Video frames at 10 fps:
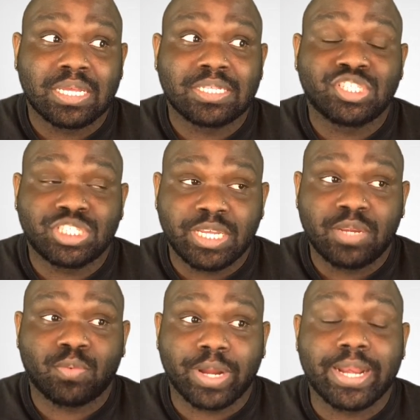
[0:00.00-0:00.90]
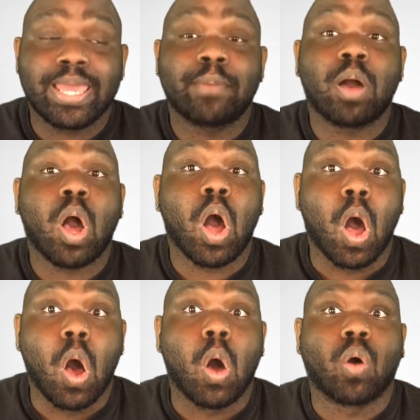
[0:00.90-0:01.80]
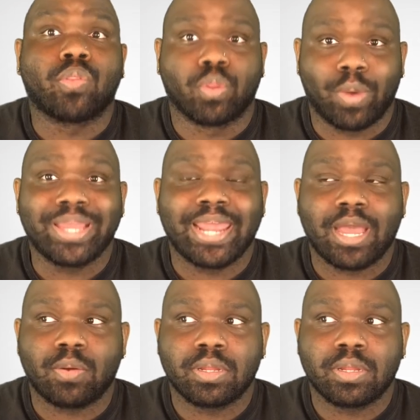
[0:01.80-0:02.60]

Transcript: She read him all the way down.